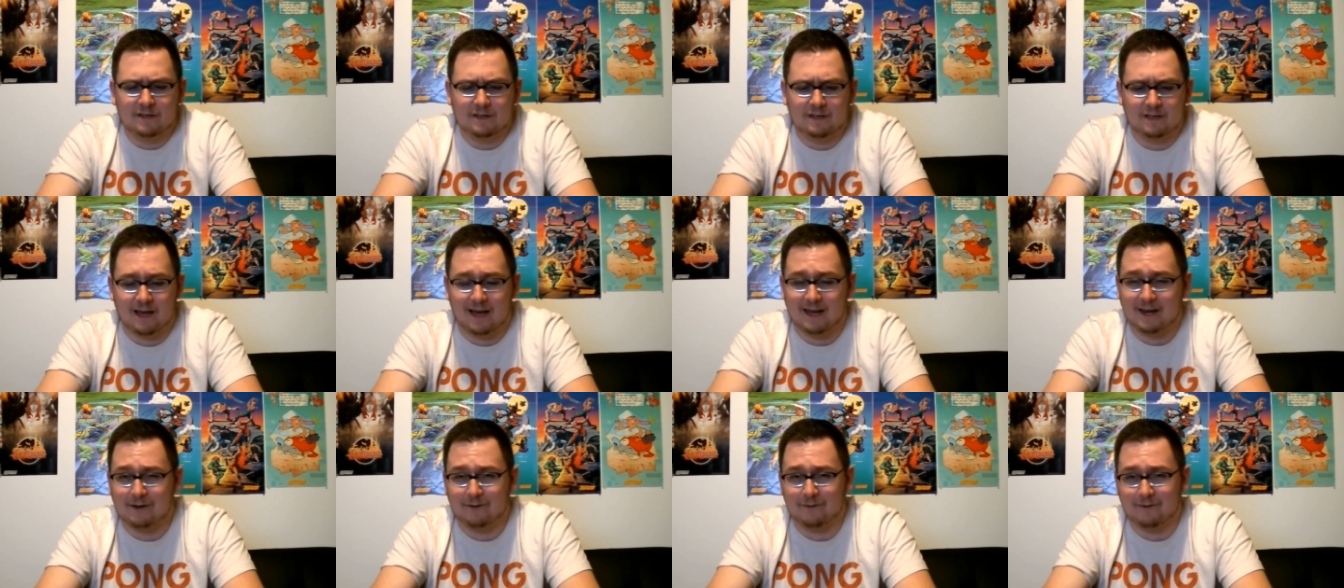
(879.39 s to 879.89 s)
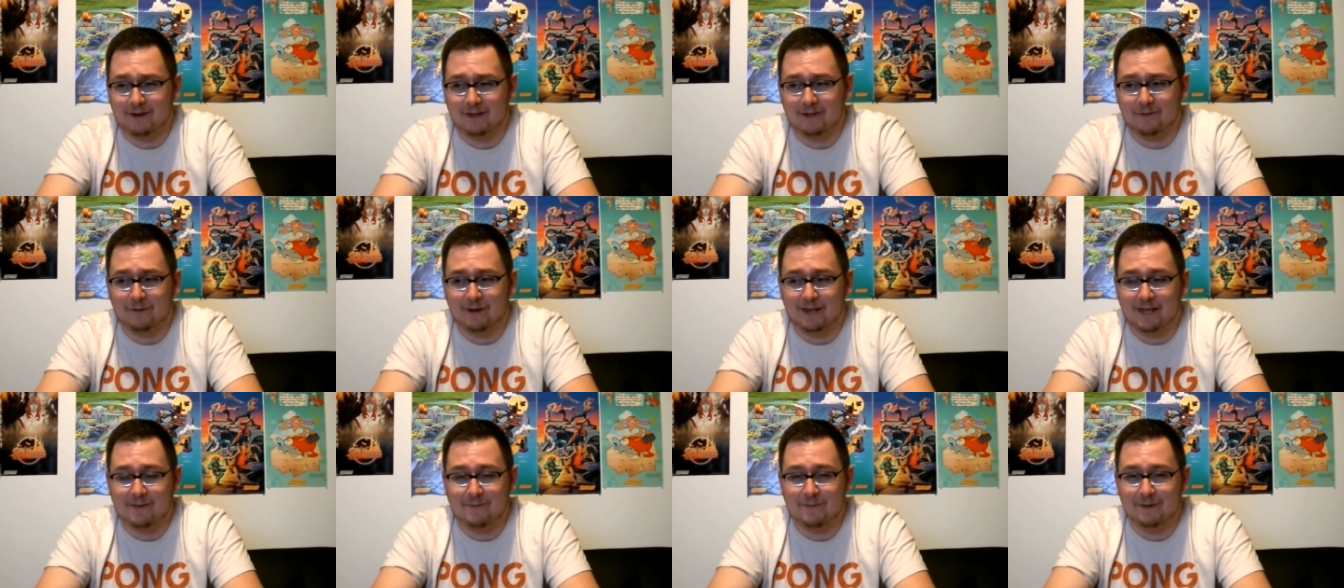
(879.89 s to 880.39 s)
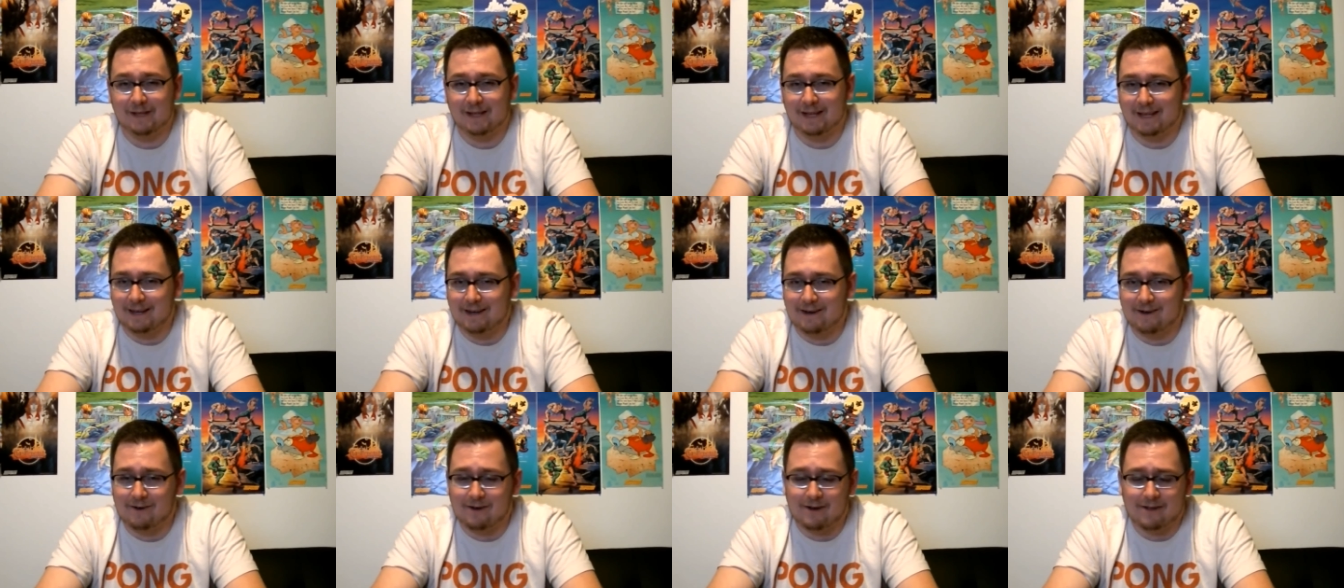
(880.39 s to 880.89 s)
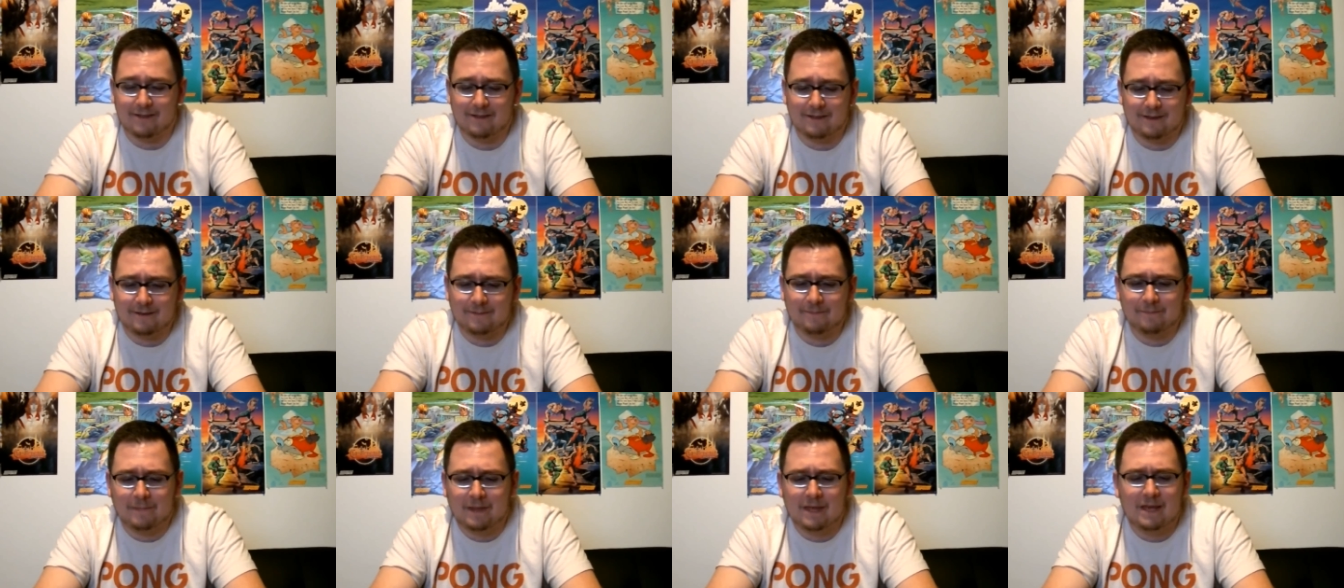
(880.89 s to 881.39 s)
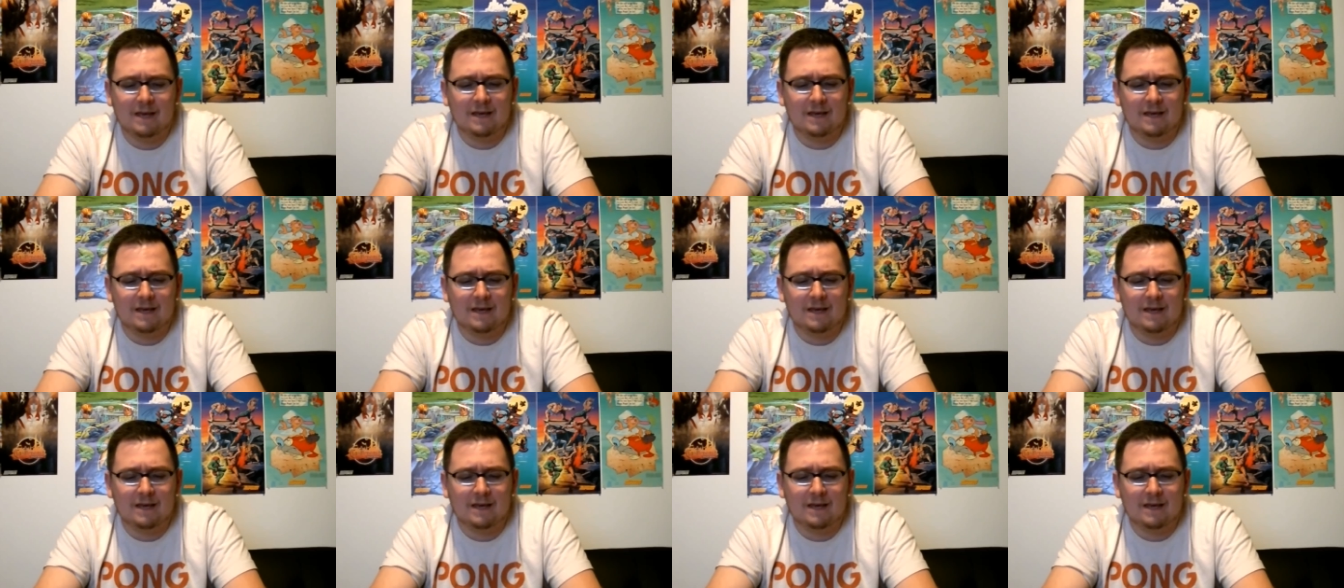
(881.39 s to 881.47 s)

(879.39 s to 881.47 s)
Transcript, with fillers: Yeah, I don't really want to emulate it or anything.